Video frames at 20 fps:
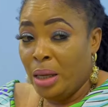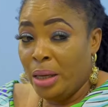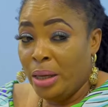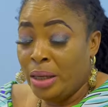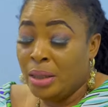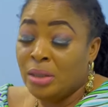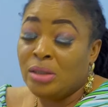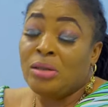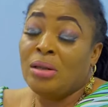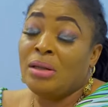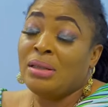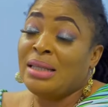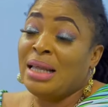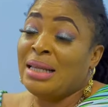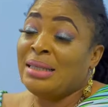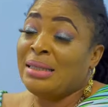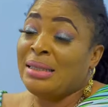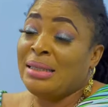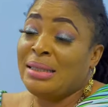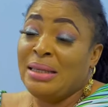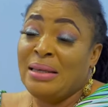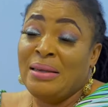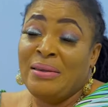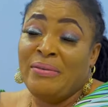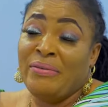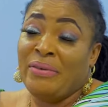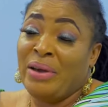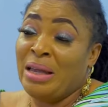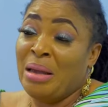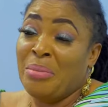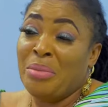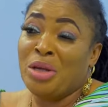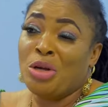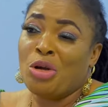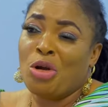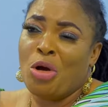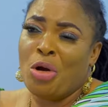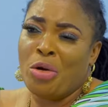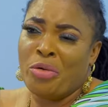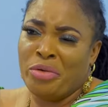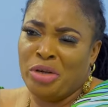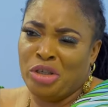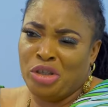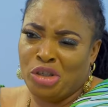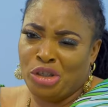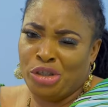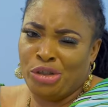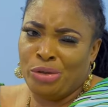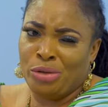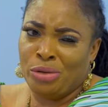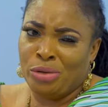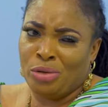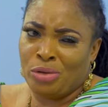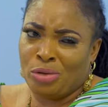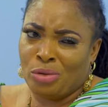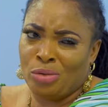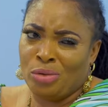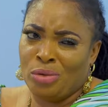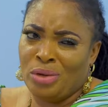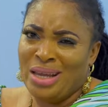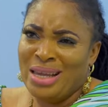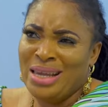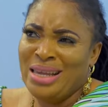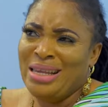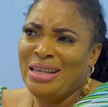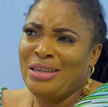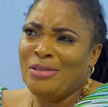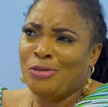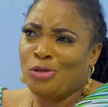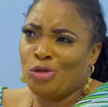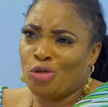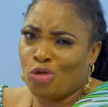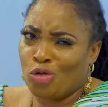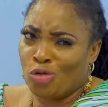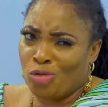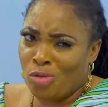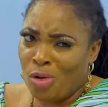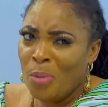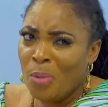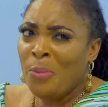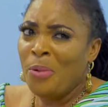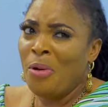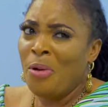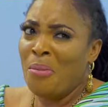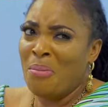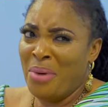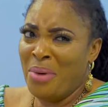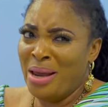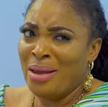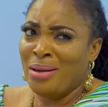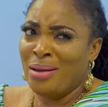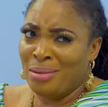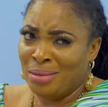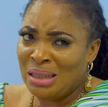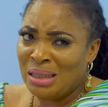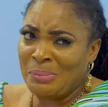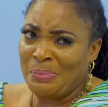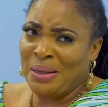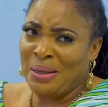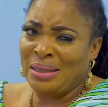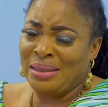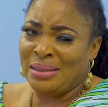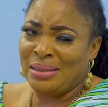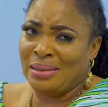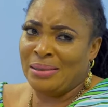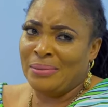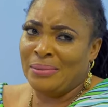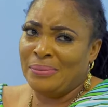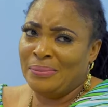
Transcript: It's not that safe I am encouraging you to eavesdrop on my husband.